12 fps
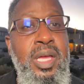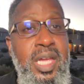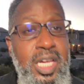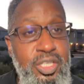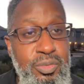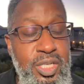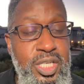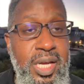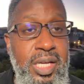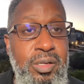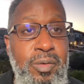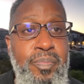History
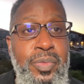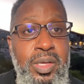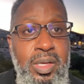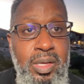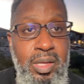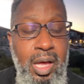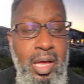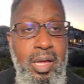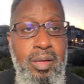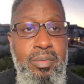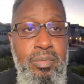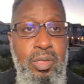Channel,
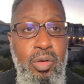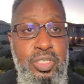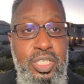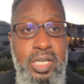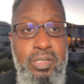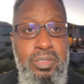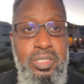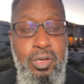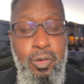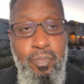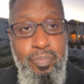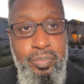uh, those channels.
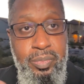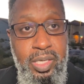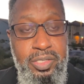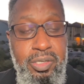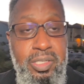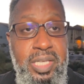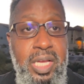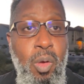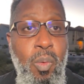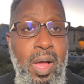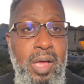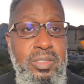So it's going to take a
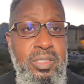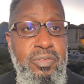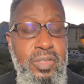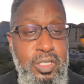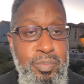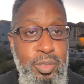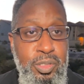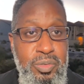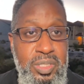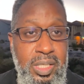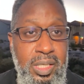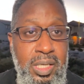while to finish
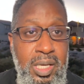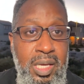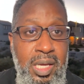producing.